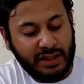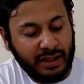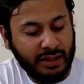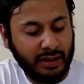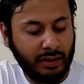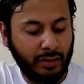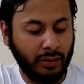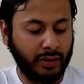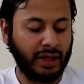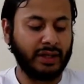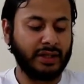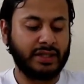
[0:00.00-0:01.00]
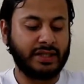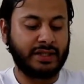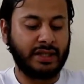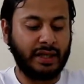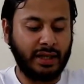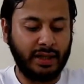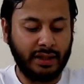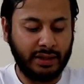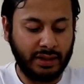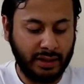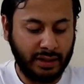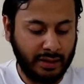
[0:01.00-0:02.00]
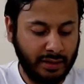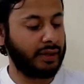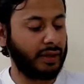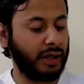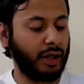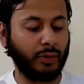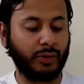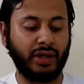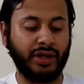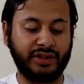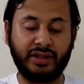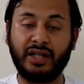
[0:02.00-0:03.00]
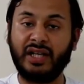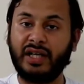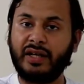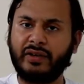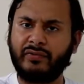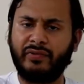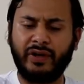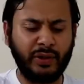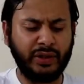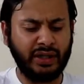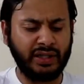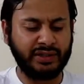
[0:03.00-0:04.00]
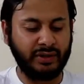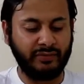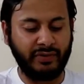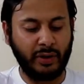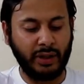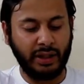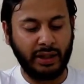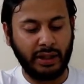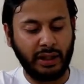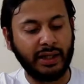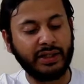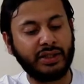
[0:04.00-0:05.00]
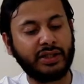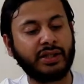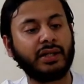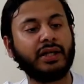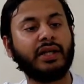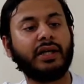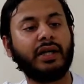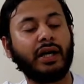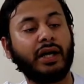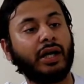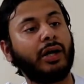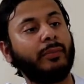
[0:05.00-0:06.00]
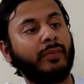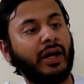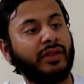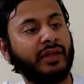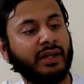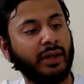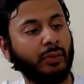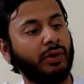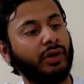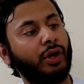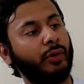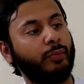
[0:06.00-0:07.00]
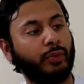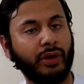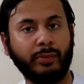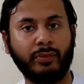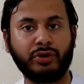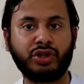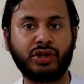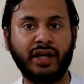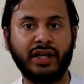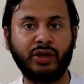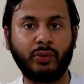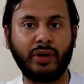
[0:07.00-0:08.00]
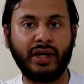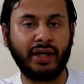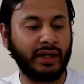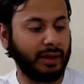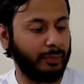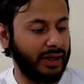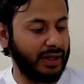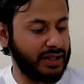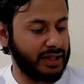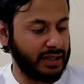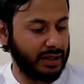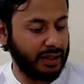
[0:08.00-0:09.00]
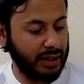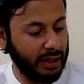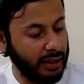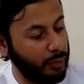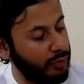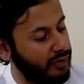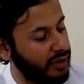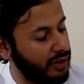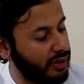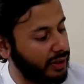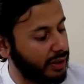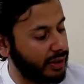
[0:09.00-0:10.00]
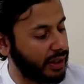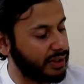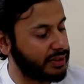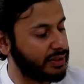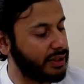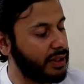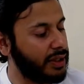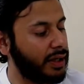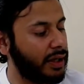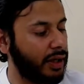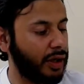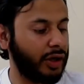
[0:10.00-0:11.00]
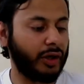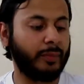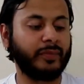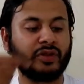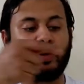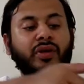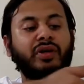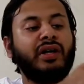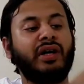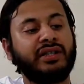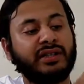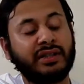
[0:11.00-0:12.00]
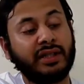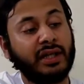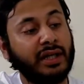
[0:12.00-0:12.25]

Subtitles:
take a look inside. Oh nice, very nice and very light. I think it will go pretty much anywhere. It blends it in with anything, I guess. It's got a nice